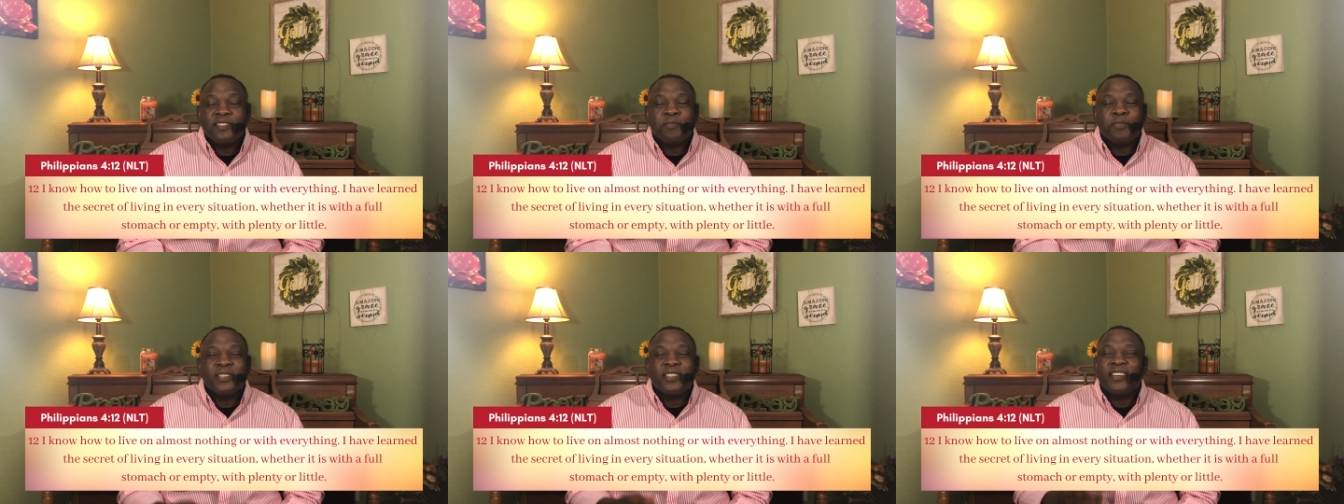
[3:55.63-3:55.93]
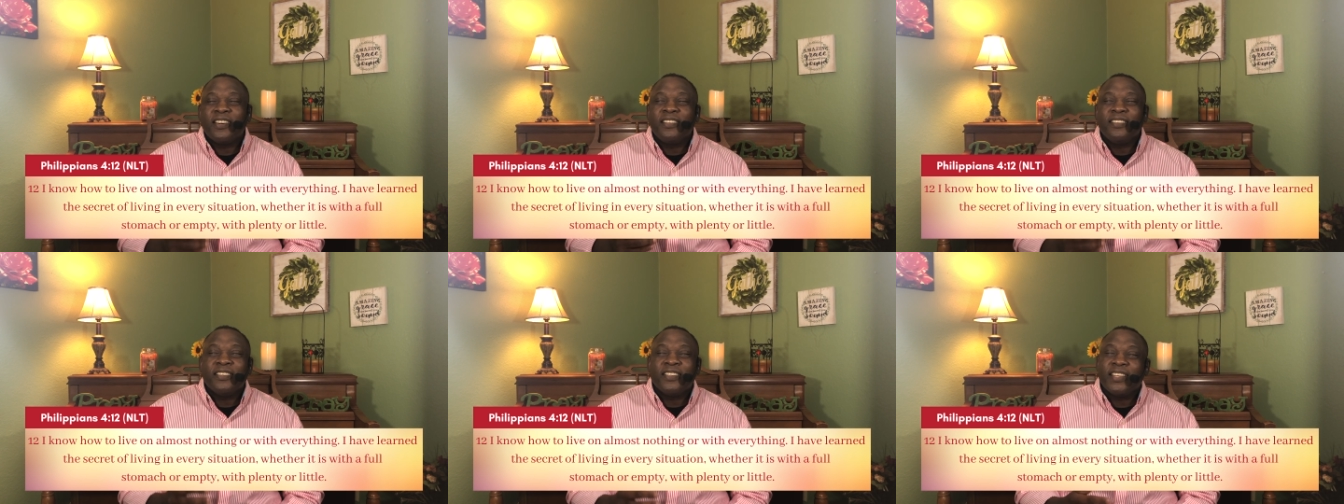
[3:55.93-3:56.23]
but
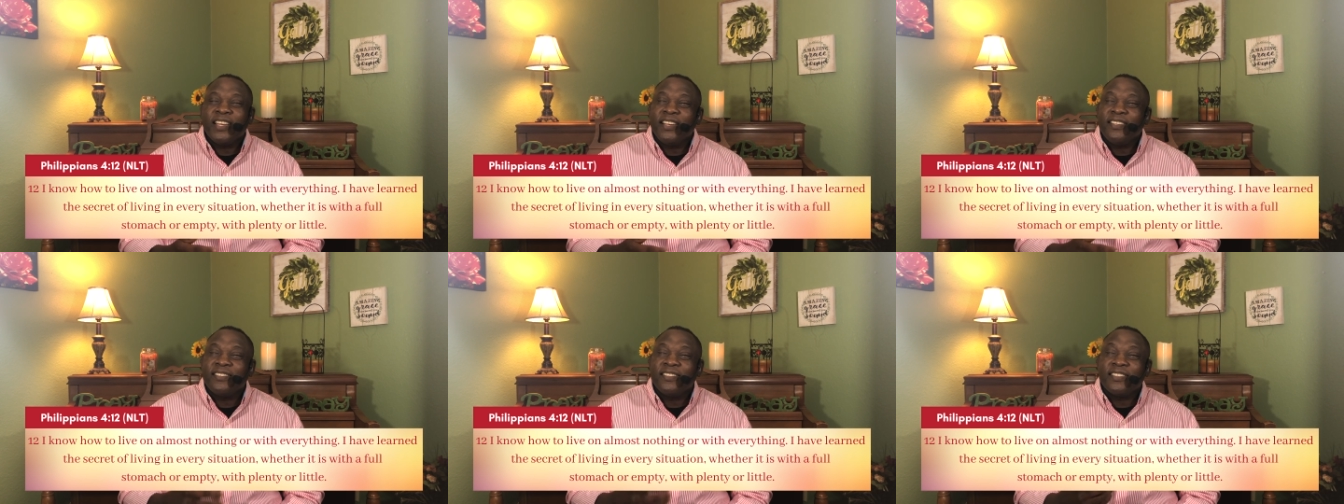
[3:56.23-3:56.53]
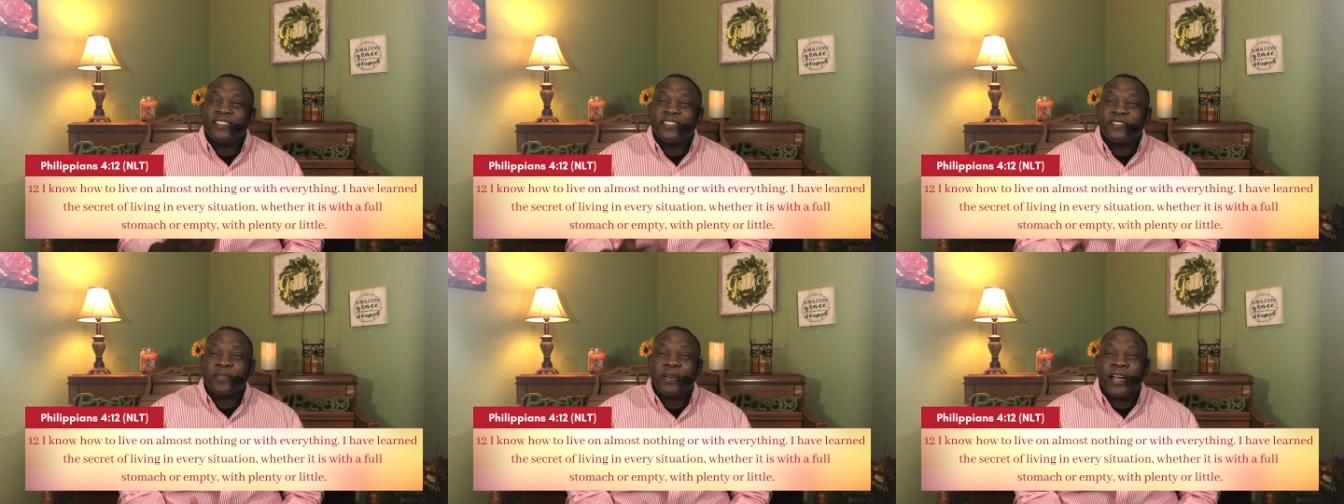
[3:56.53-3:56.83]
other
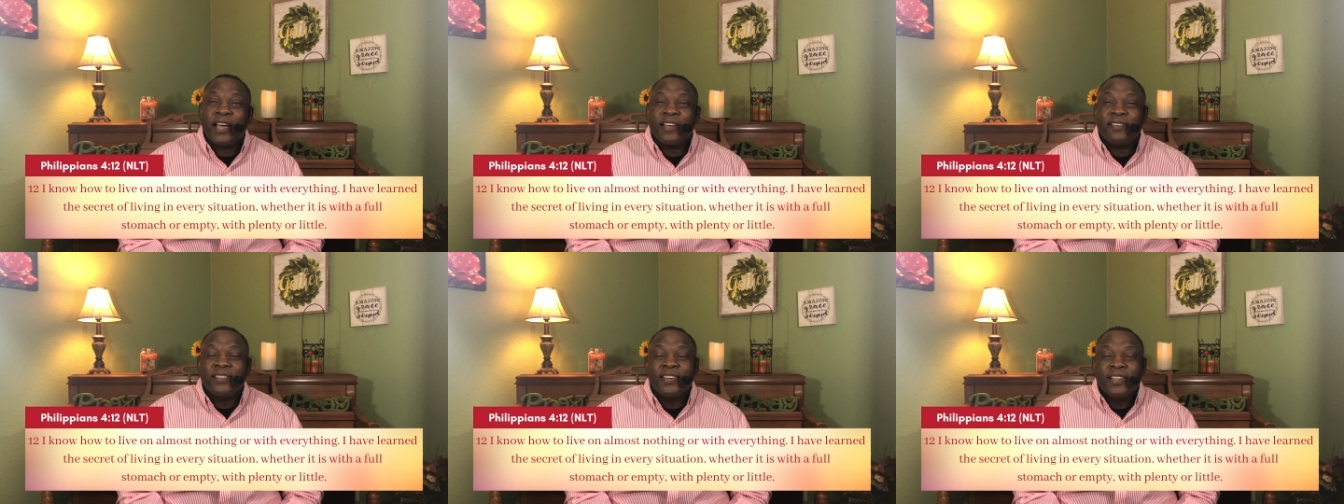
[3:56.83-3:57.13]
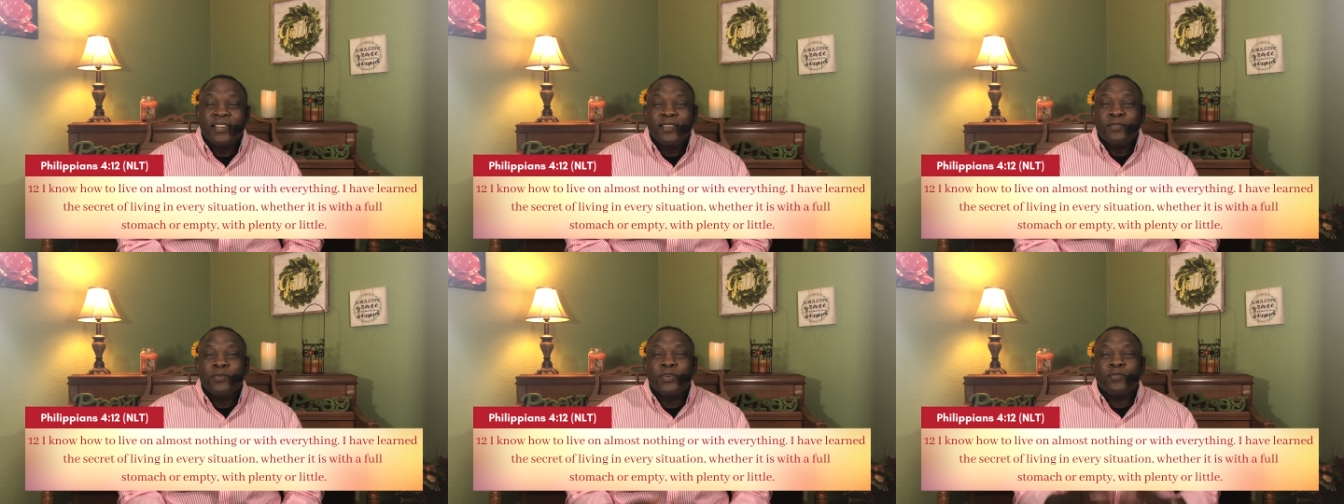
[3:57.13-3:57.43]
cases thrive
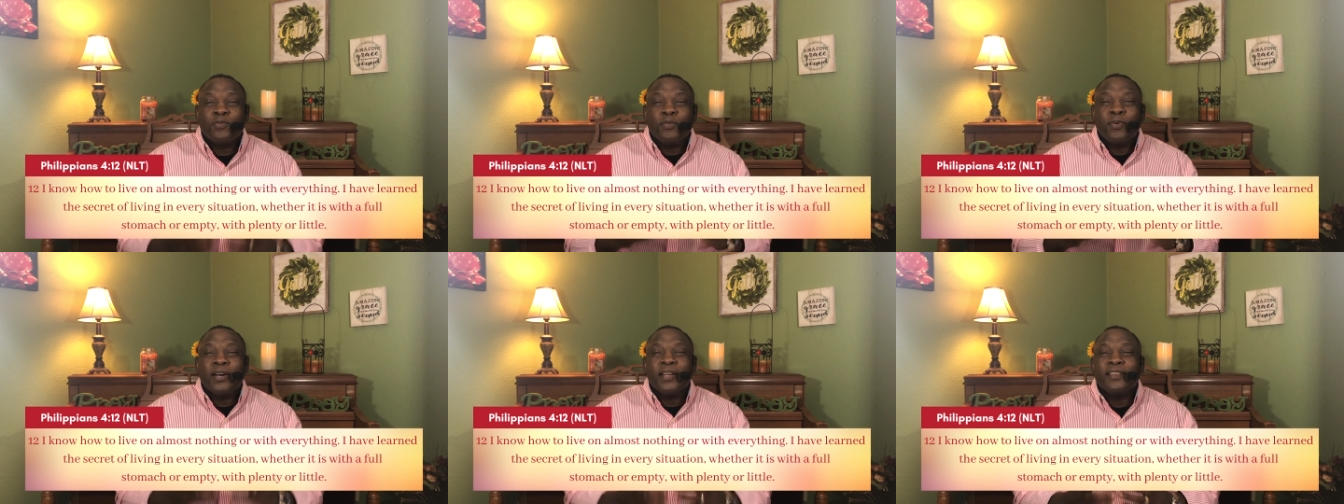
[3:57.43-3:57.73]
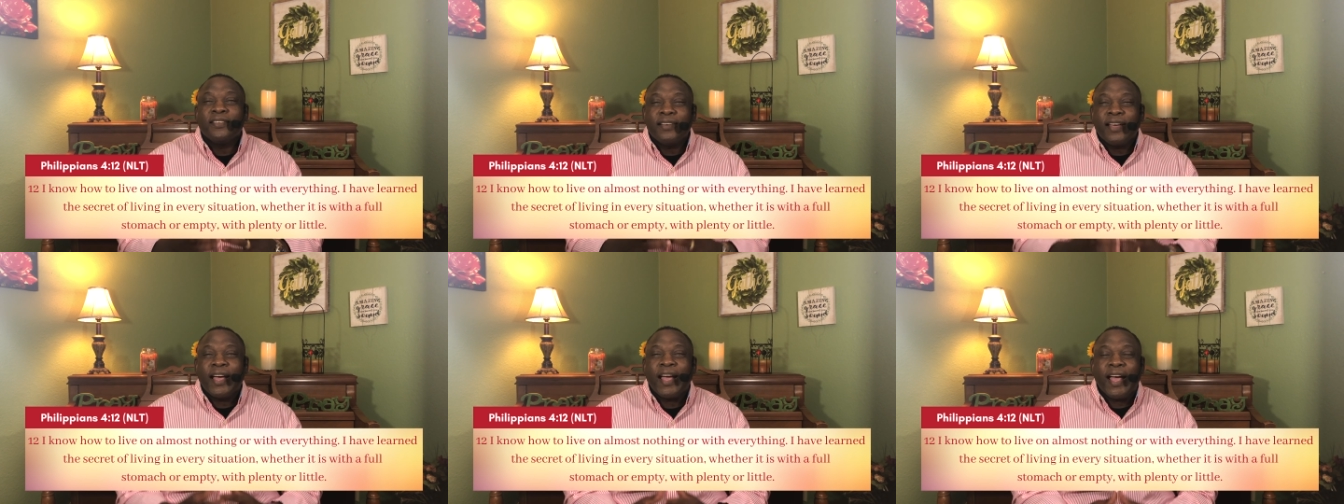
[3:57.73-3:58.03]
with what
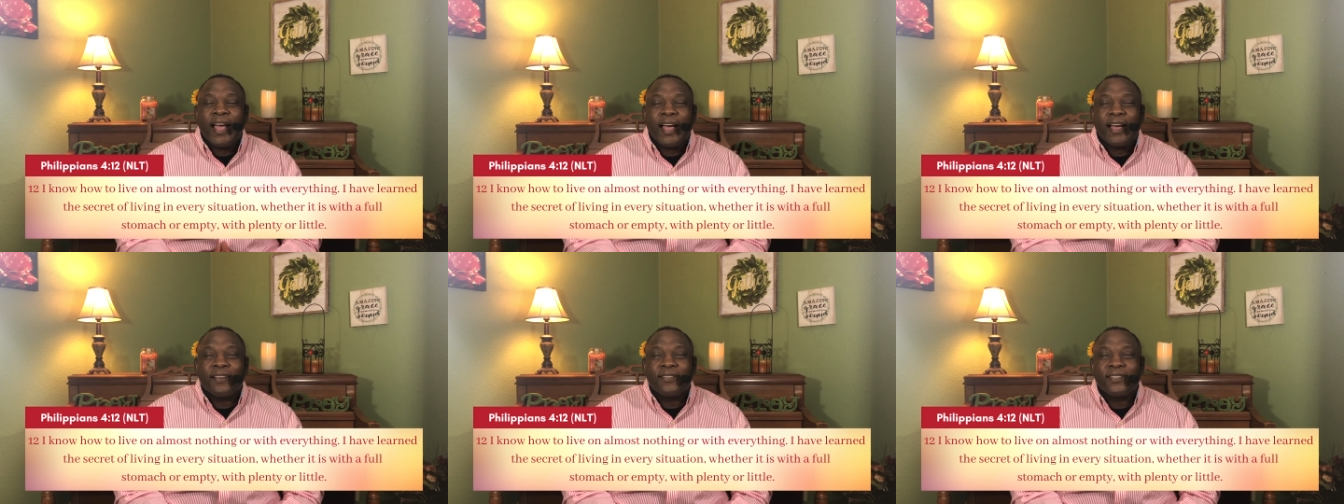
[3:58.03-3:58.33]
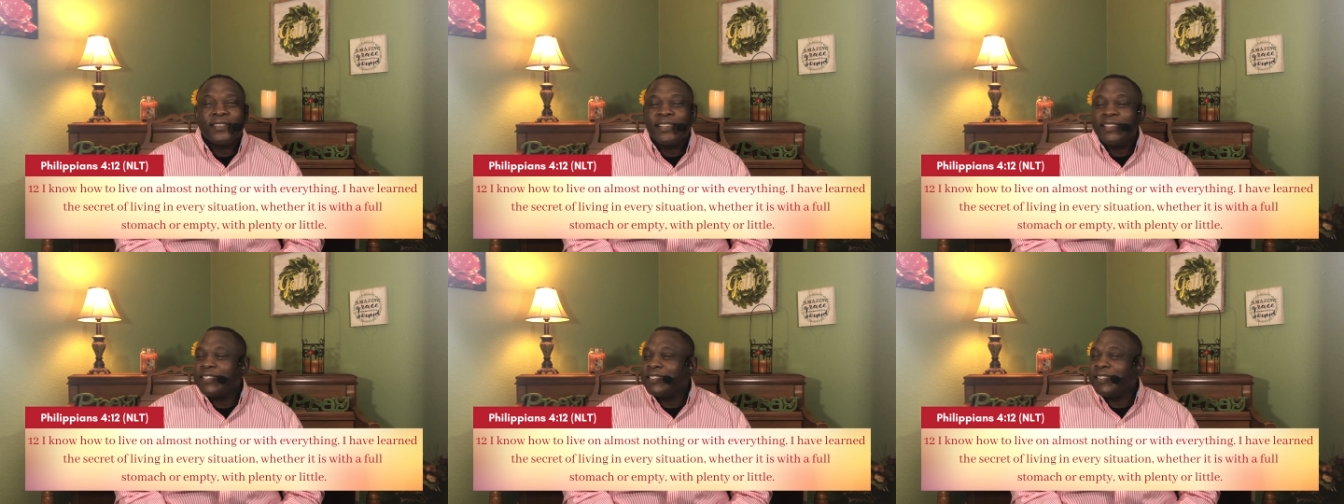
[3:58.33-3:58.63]
you have.
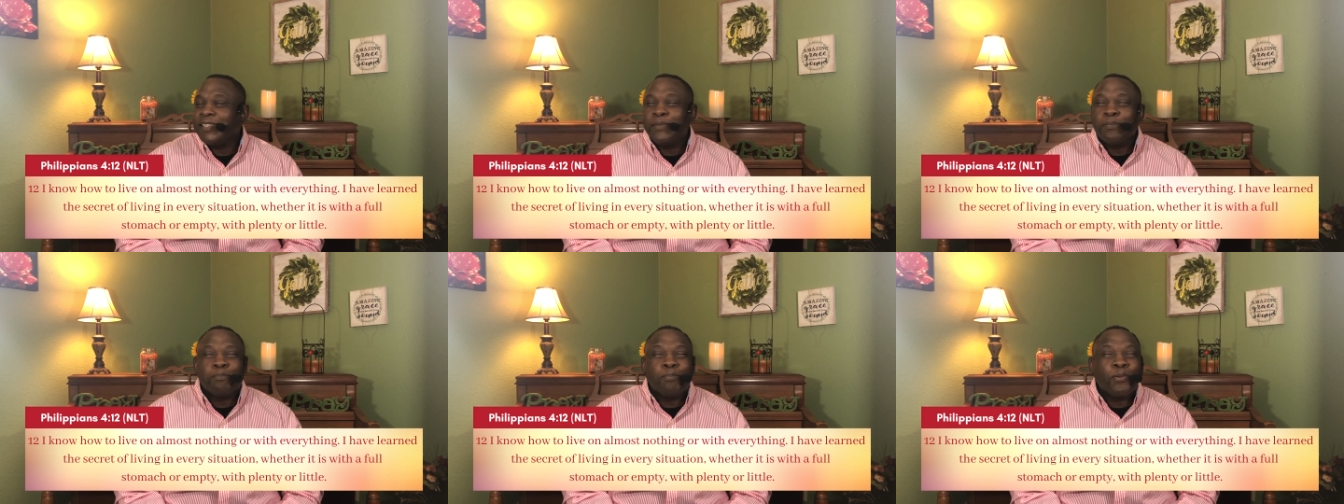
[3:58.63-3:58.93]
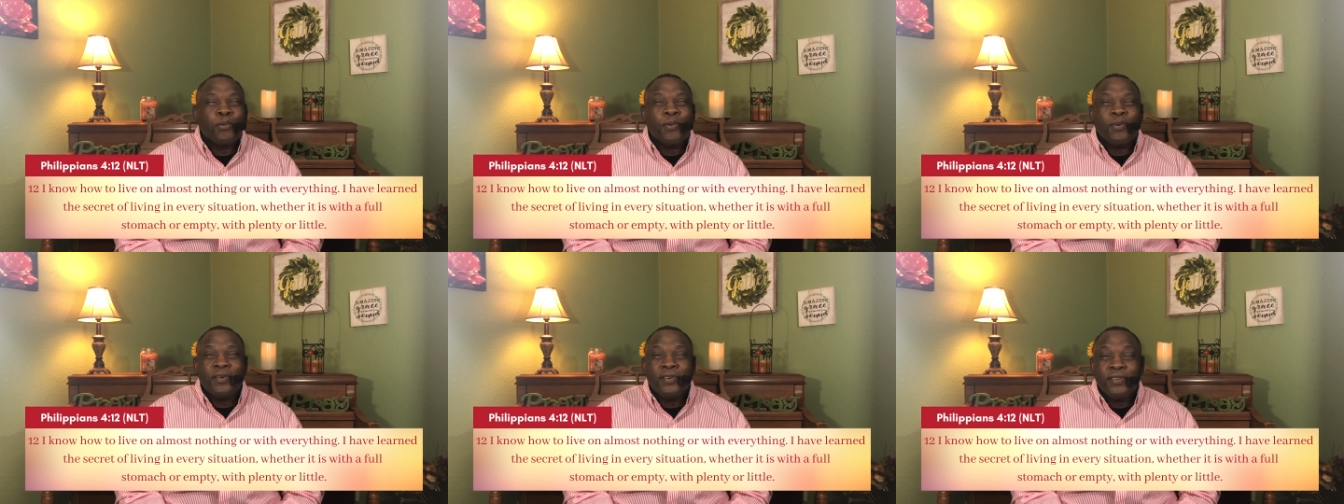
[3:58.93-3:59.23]
It's
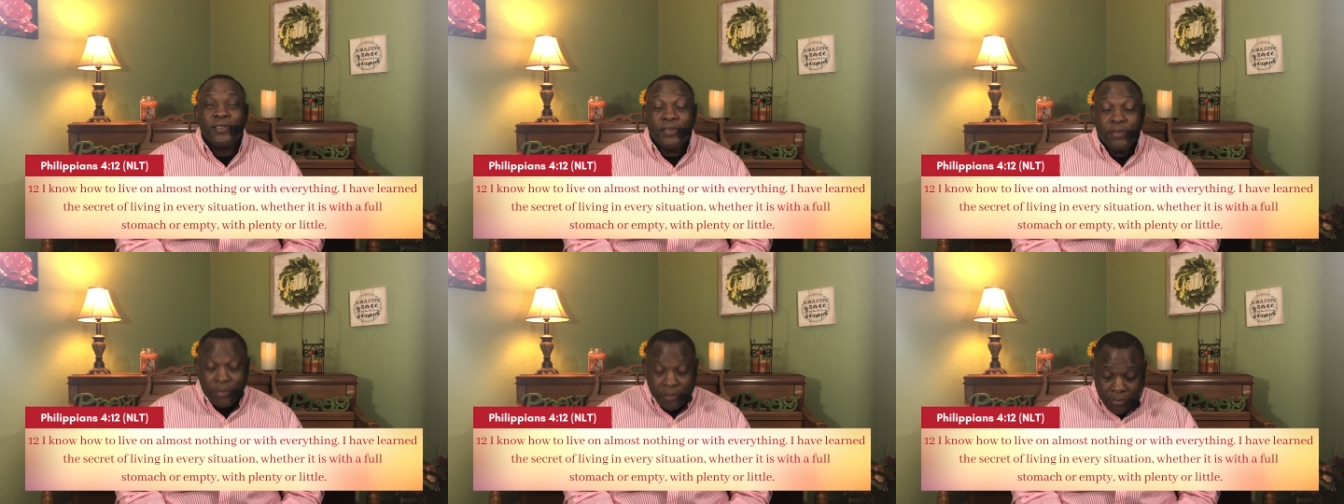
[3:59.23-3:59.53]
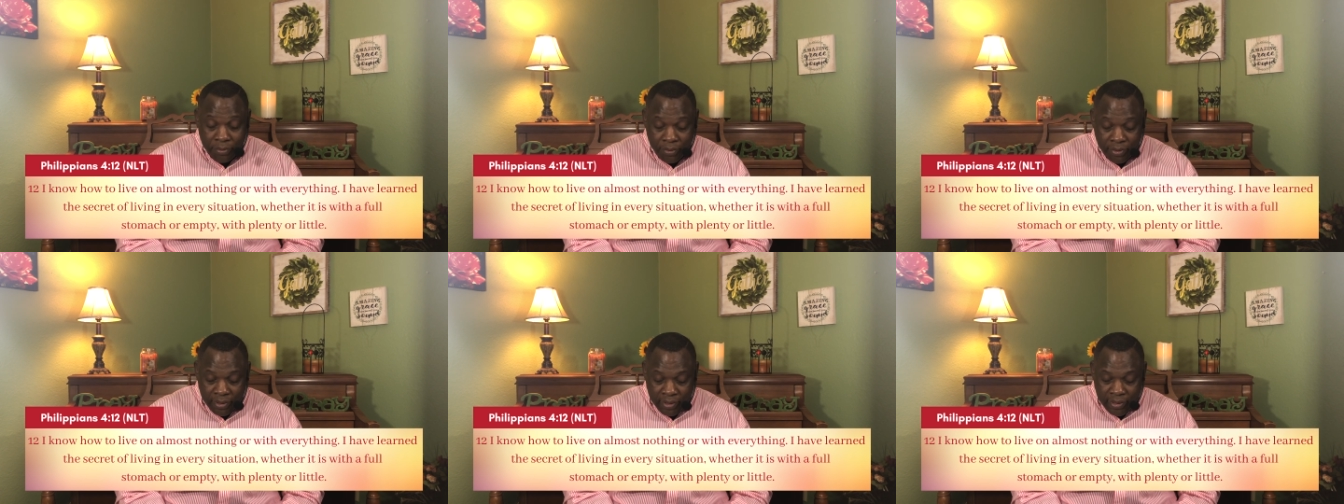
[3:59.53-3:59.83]
important to
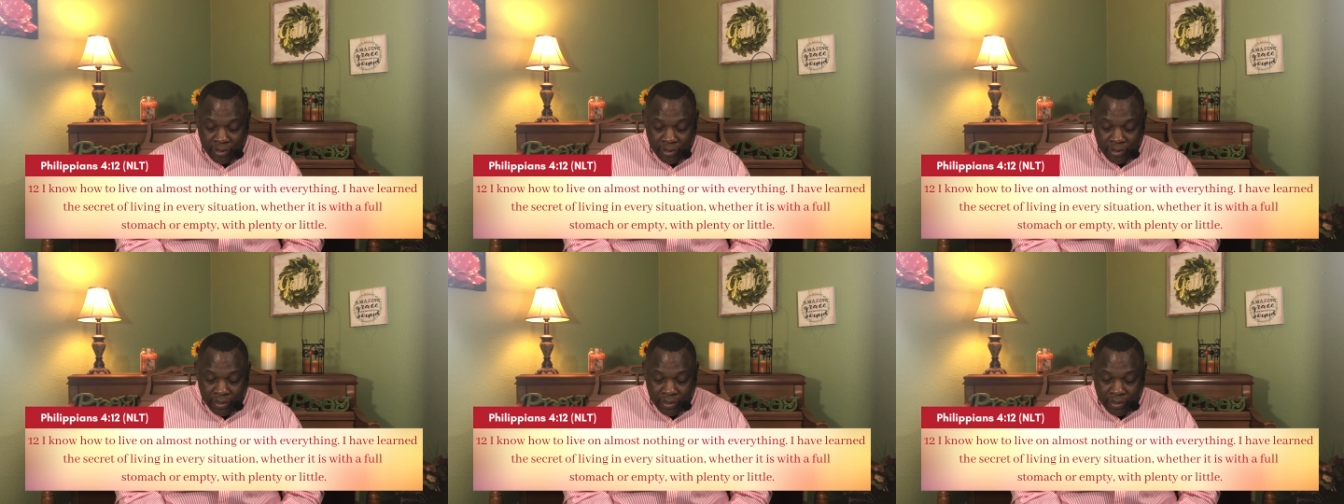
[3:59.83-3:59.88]
know